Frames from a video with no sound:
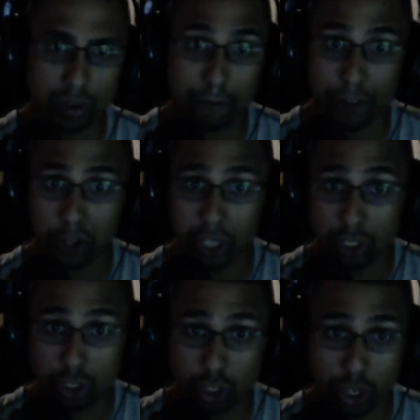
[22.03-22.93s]

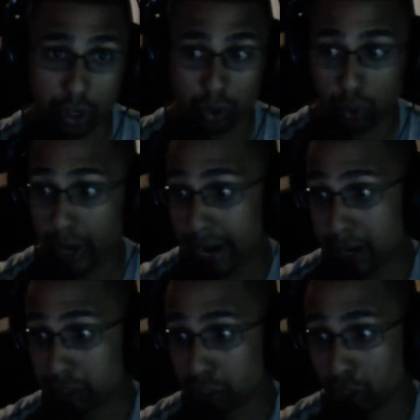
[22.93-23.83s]
Villains 2, and I
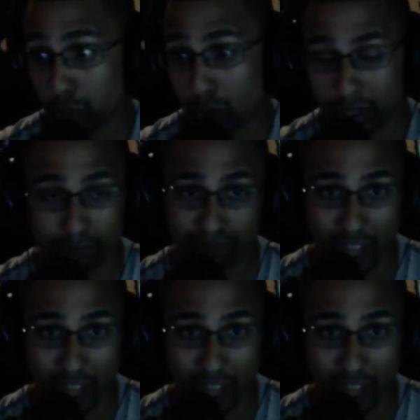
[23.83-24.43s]
hear it's a good one.